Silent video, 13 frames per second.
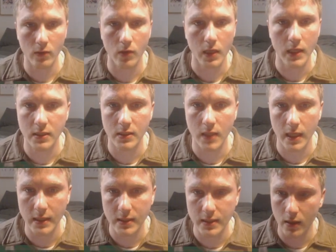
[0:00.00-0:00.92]
It's
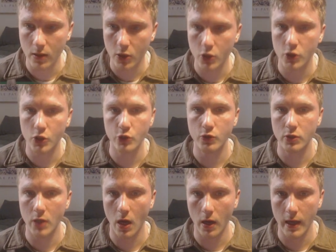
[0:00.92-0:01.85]
still a good
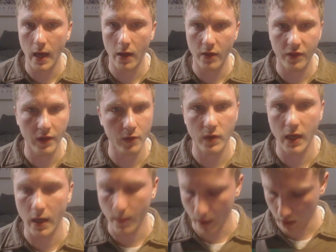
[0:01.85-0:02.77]
2-star here. I think we
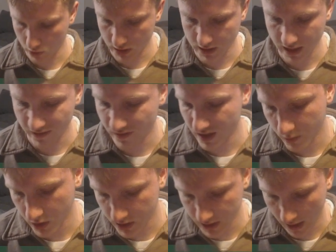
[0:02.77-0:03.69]
get about
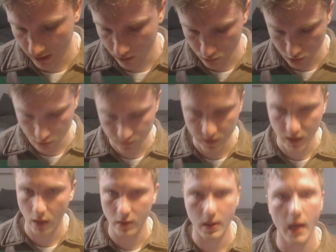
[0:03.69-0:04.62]
70% or something
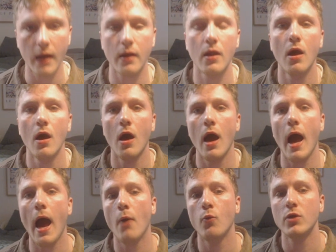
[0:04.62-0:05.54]
like that,
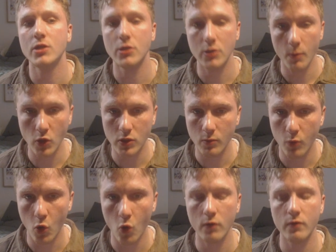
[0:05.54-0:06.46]
which is the most
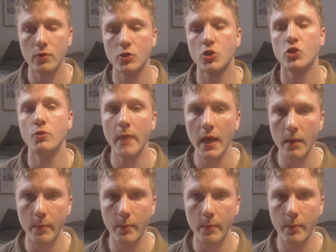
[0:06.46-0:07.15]
important to me.